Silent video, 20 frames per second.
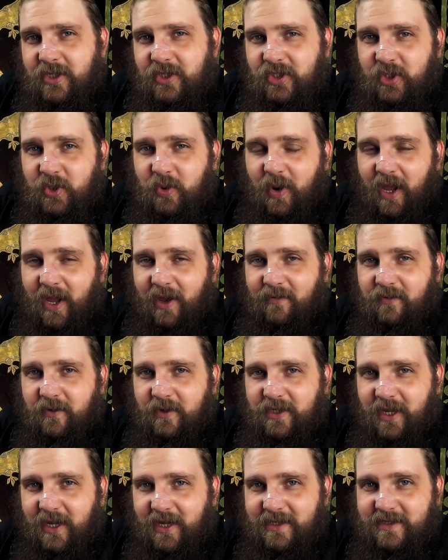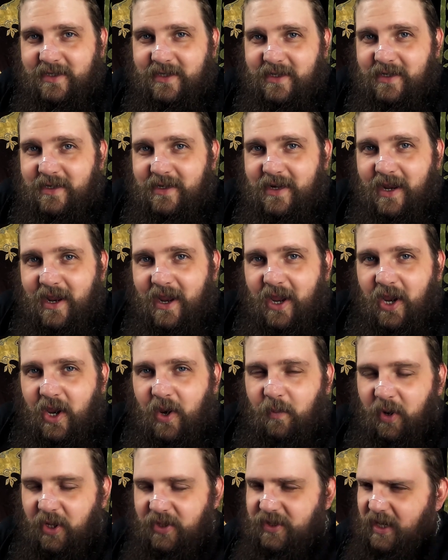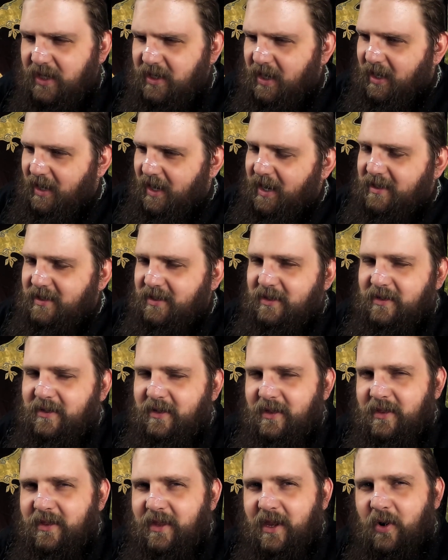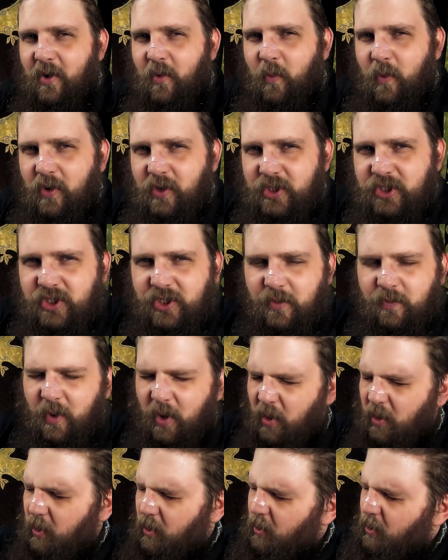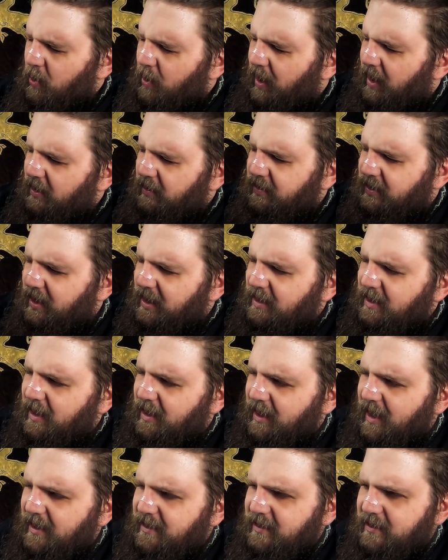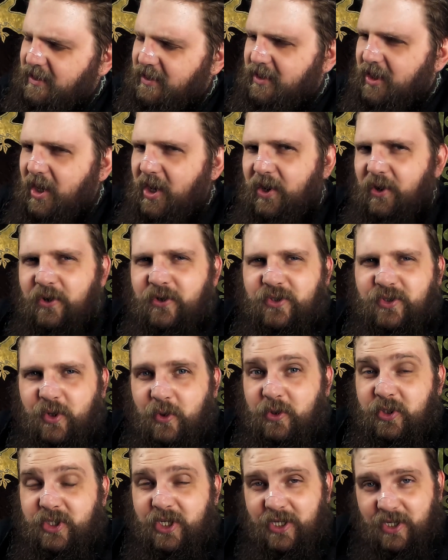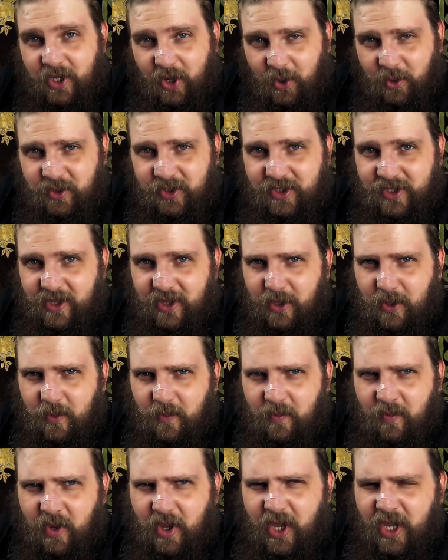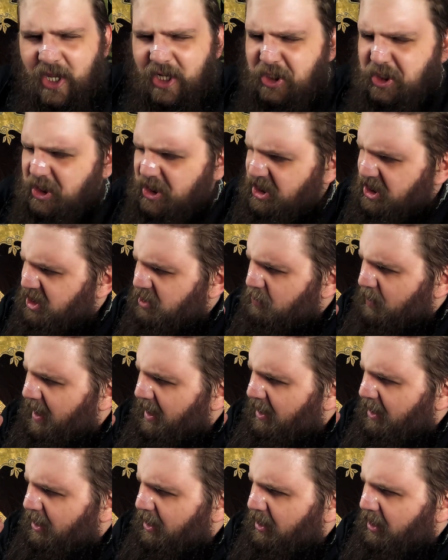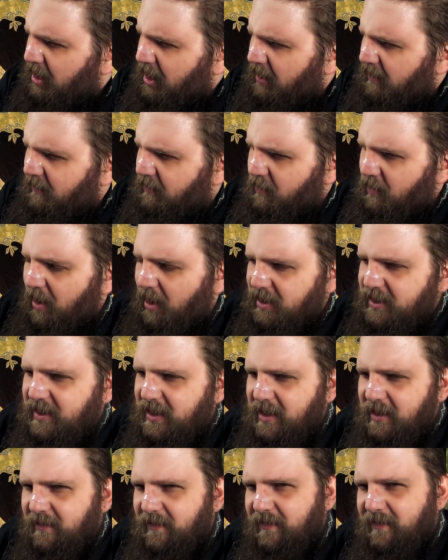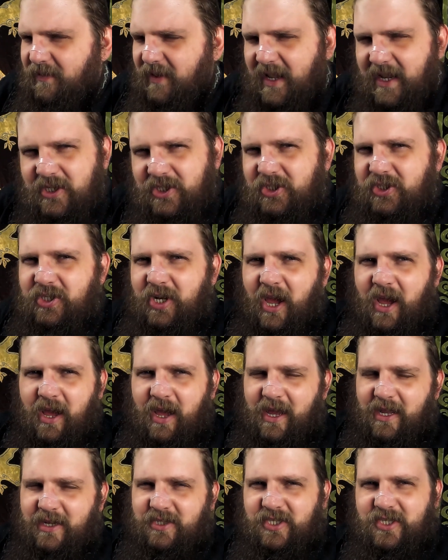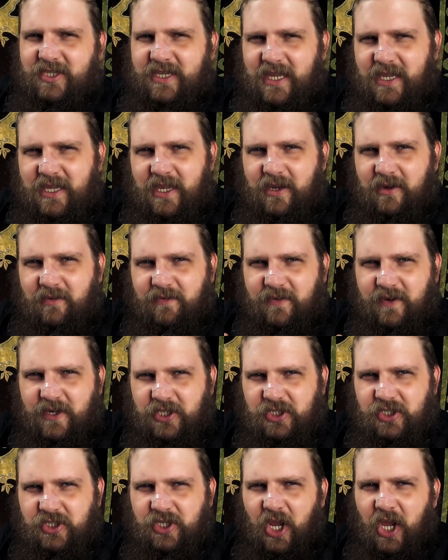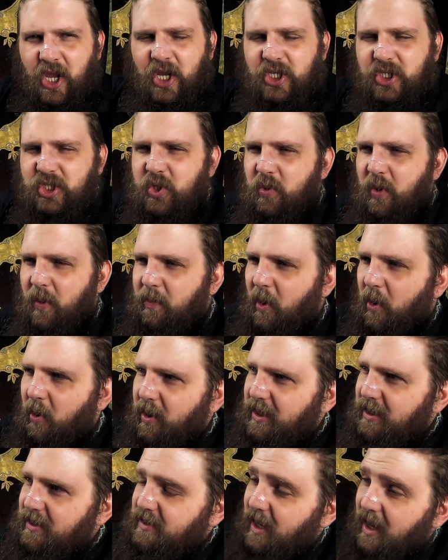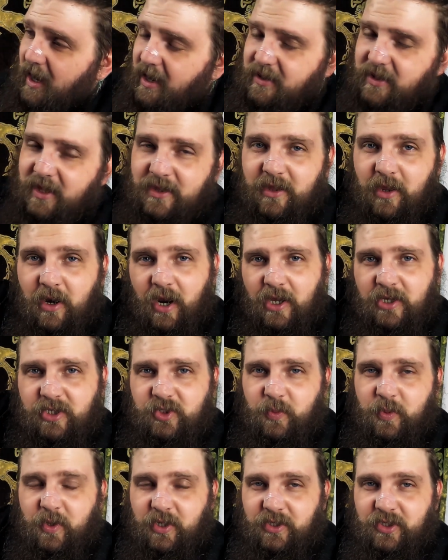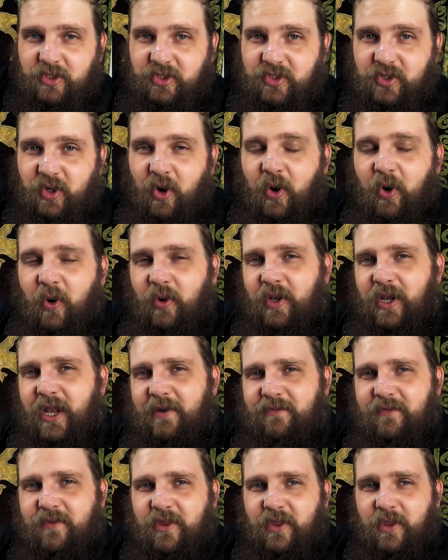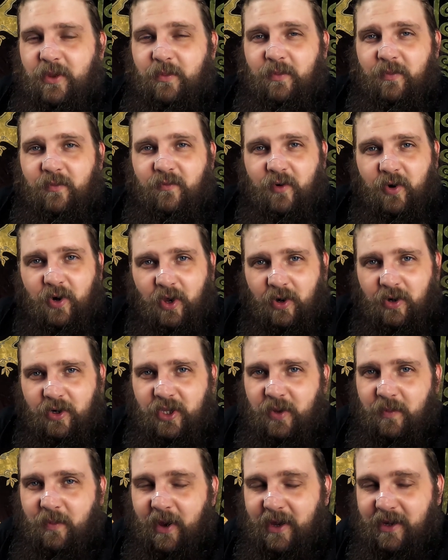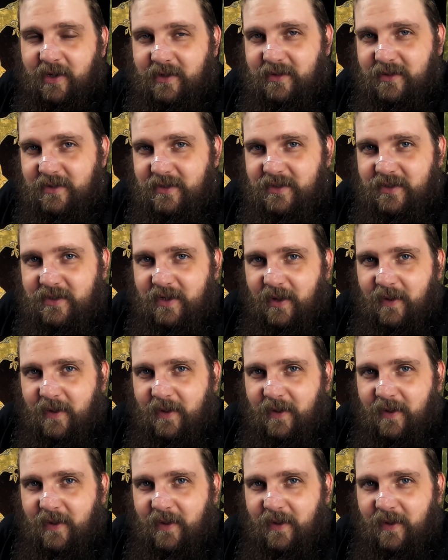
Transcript: to Aphrodite. But they neglected their worship. Oh, how they neglected it. So she cursed them to smell of rotting flesh and stinking fish, to a point that their husbands all left them for concubines.